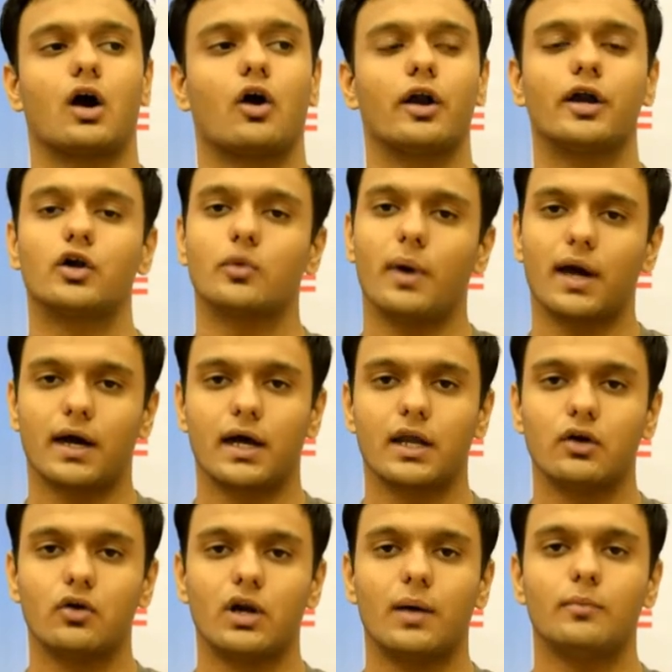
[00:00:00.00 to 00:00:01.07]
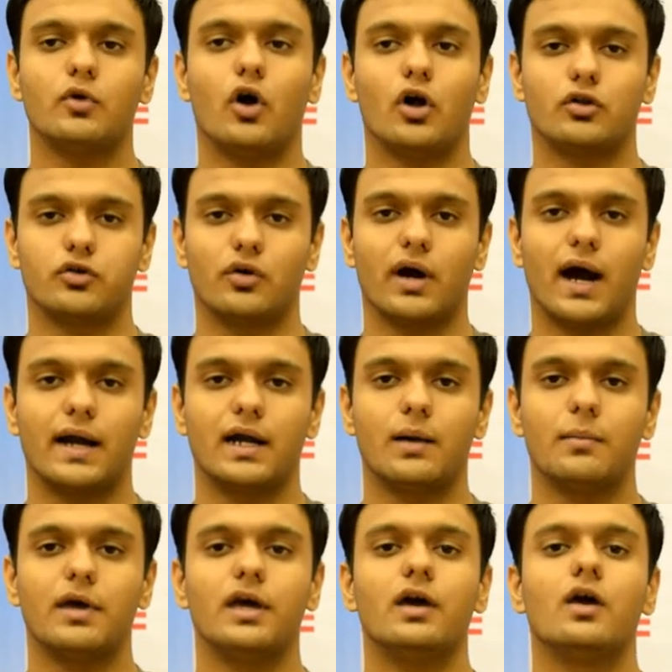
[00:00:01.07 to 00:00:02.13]
according to my curriculum they also guided
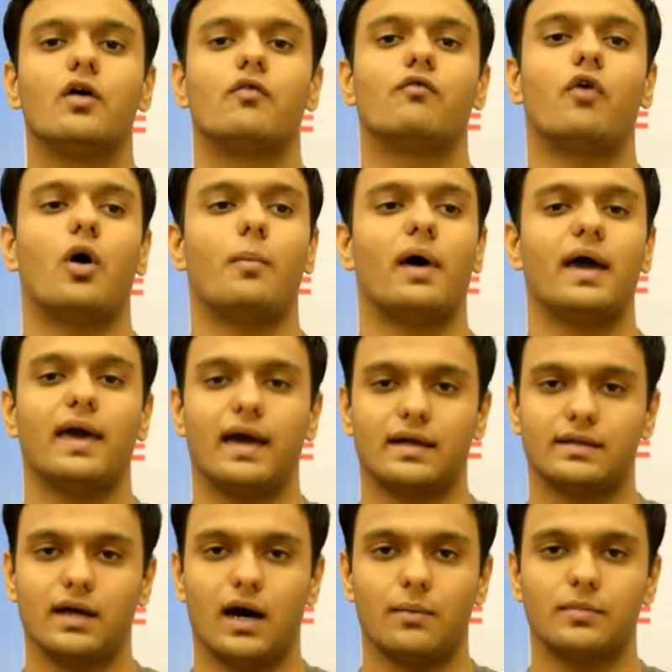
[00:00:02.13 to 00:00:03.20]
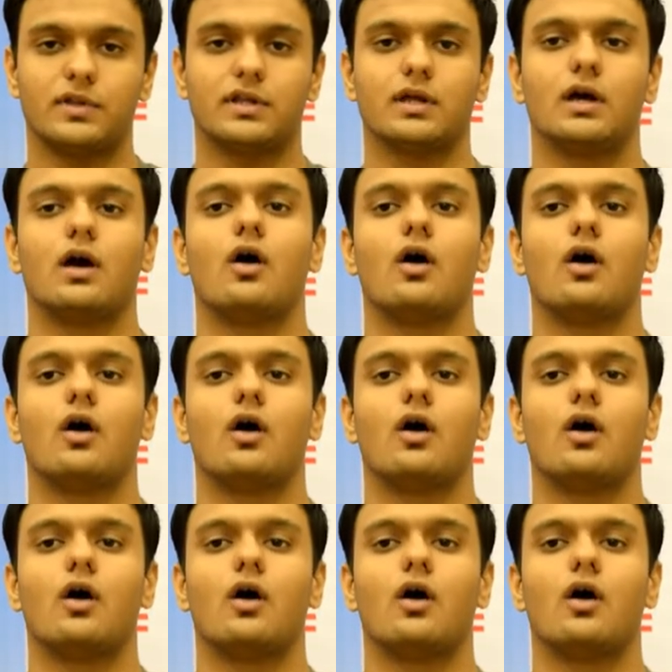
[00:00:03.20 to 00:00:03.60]
me for my exams